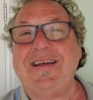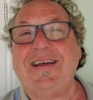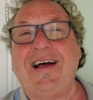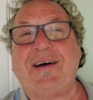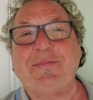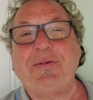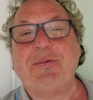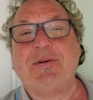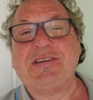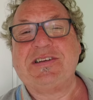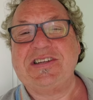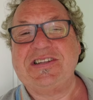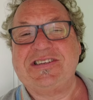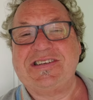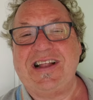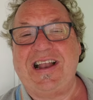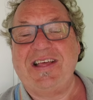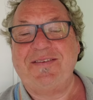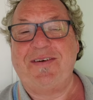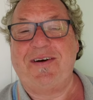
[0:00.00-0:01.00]
I've been watching
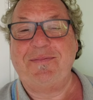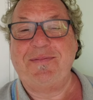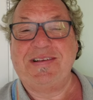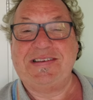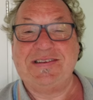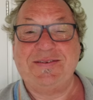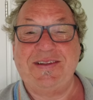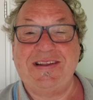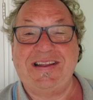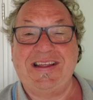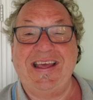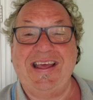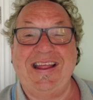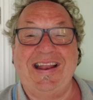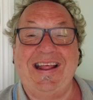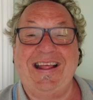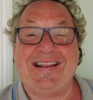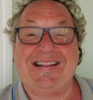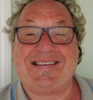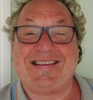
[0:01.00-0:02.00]
telly, my missus
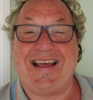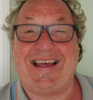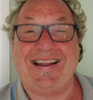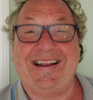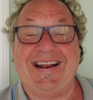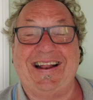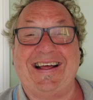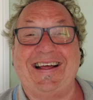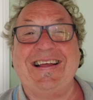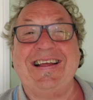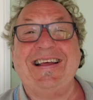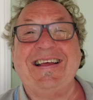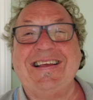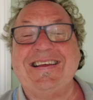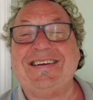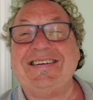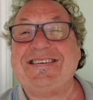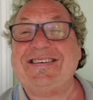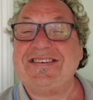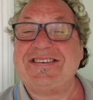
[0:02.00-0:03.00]
entertaining her,
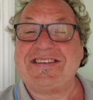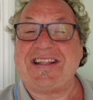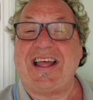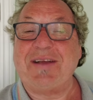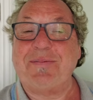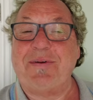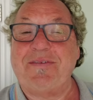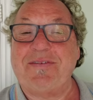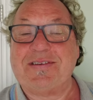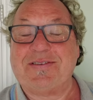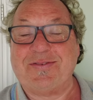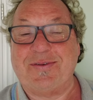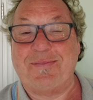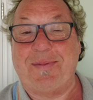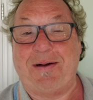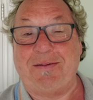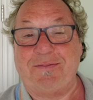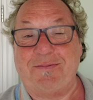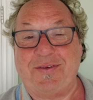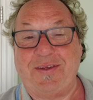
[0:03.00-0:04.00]
because she stayed with us for a
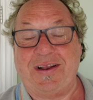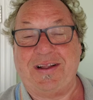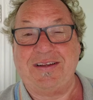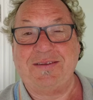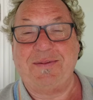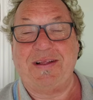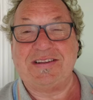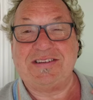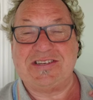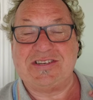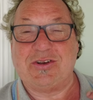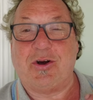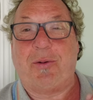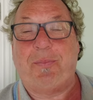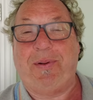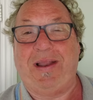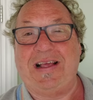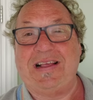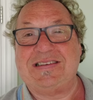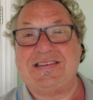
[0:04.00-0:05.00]
month, you know, and she's got a
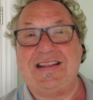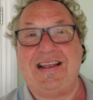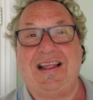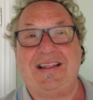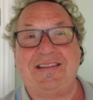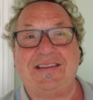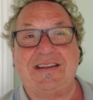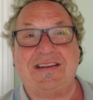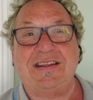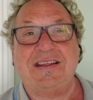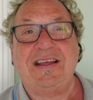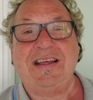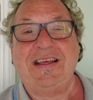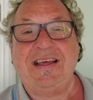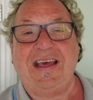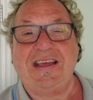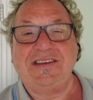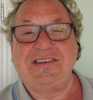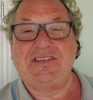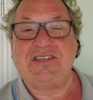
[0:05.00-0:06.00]
place in London,
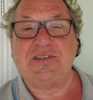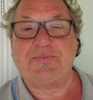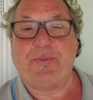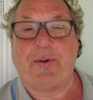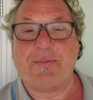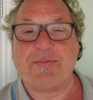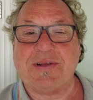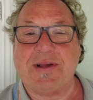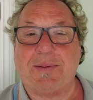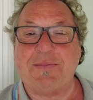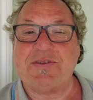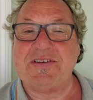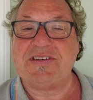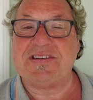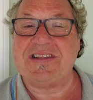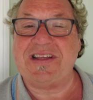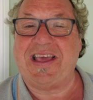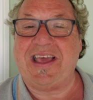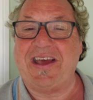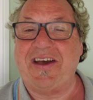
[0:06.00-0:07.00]
and she just popped up
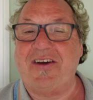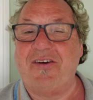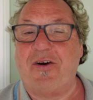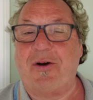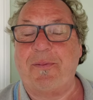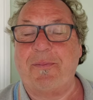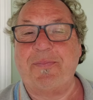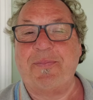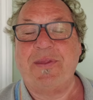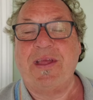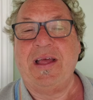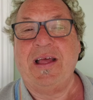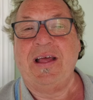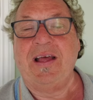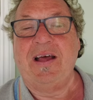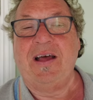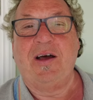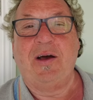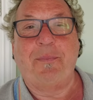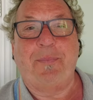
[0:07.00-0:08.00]
just to get her on
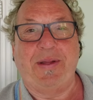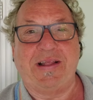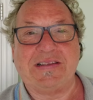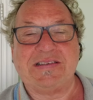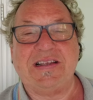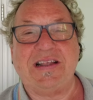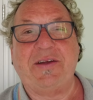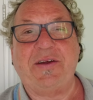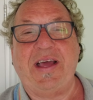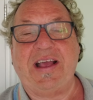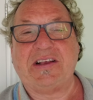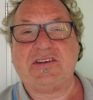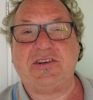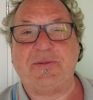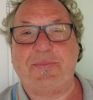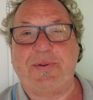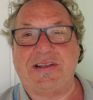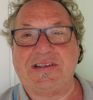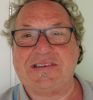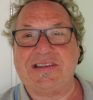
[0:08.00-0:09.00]
extra
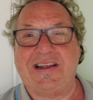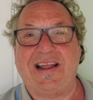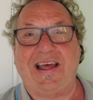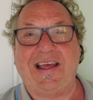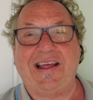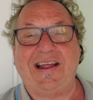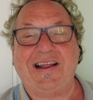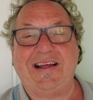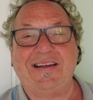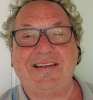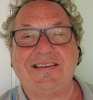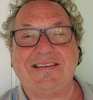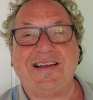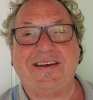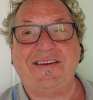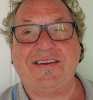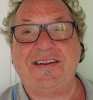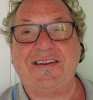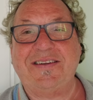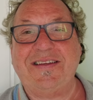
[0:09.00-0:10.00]
bits and that, you know.
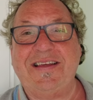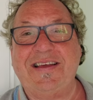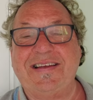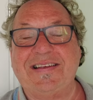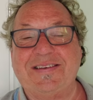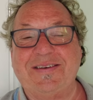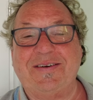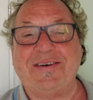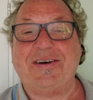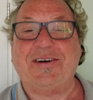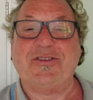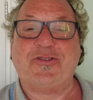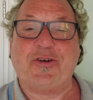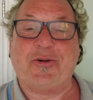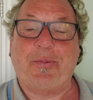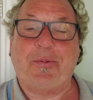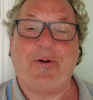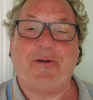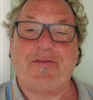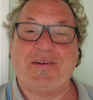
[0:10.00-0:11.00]
So, yeah, so I've got to
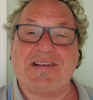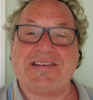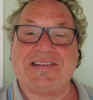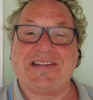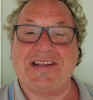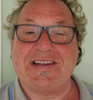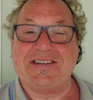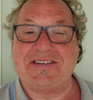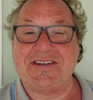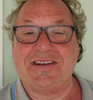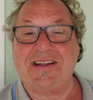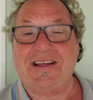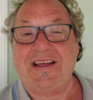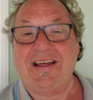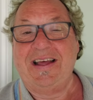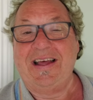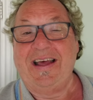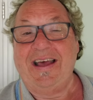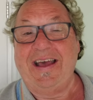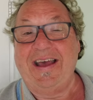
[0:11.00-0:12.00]
drop her off at the station,
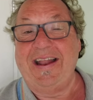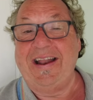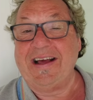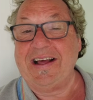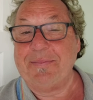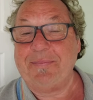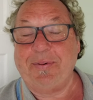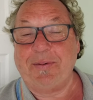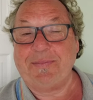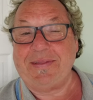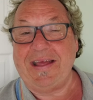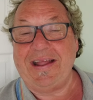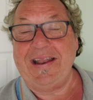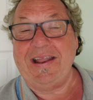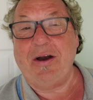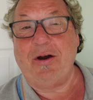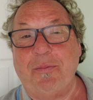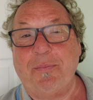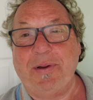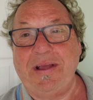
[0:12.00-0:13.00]
and I'm going to pop down
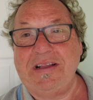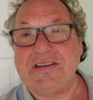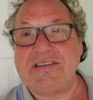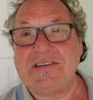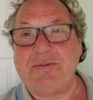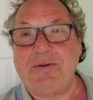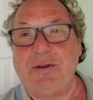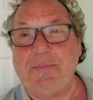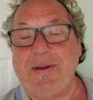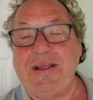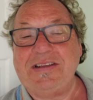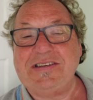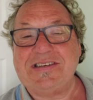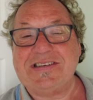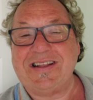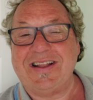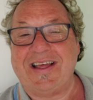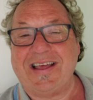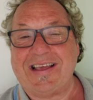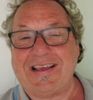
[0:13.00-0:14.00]
the beach, see what the beach
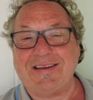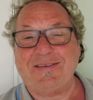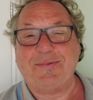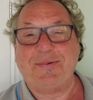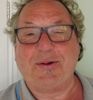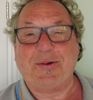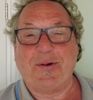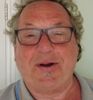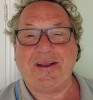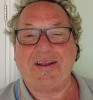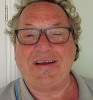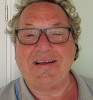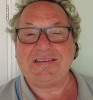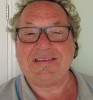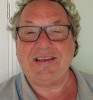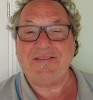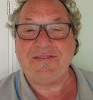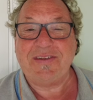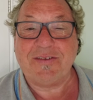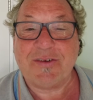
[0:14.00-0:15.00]
is like. It'll be quite
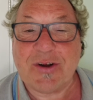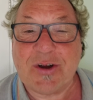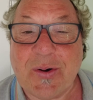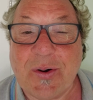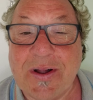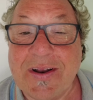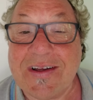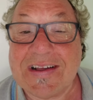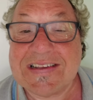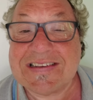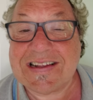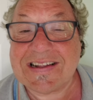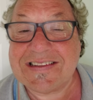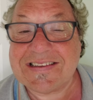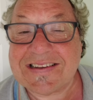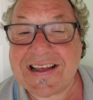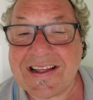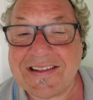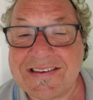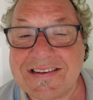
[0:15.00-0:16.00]
nice, even though I've got quite a nice
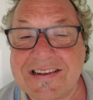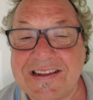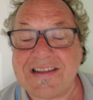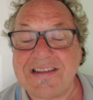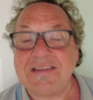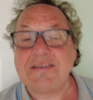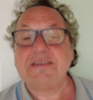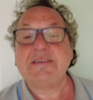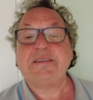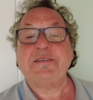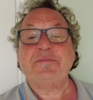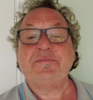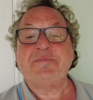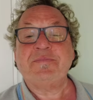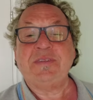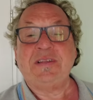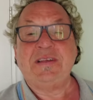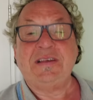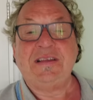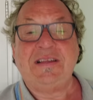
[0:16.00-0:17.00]
suntan today.
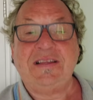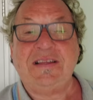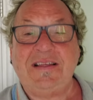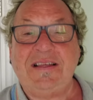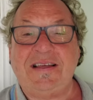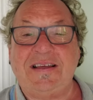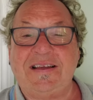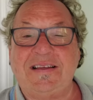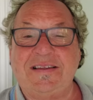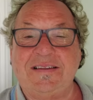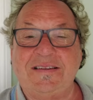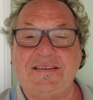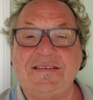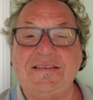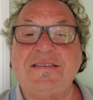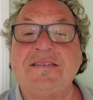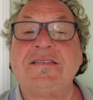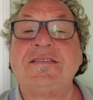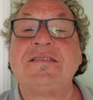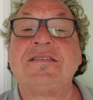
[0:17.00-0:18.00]
Yeah,
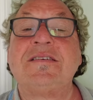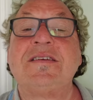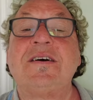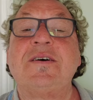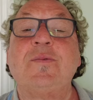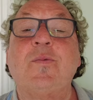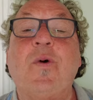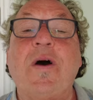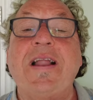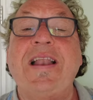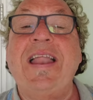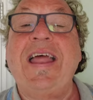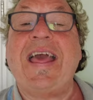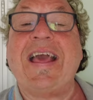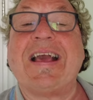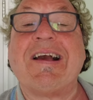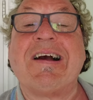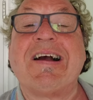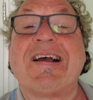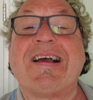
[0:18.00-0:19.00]
looks like a white
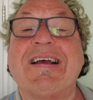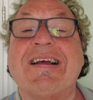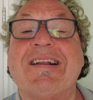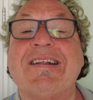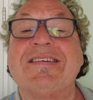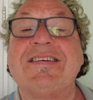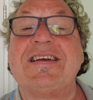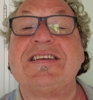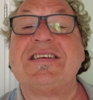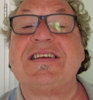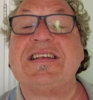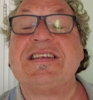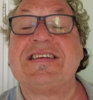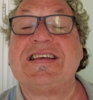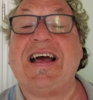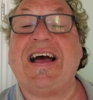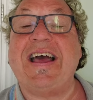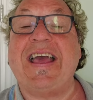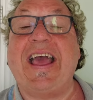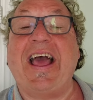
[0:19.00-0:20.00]
neck. Looks like the sun's
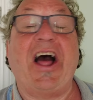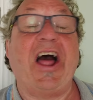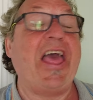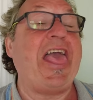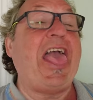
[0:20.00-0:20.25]
cut.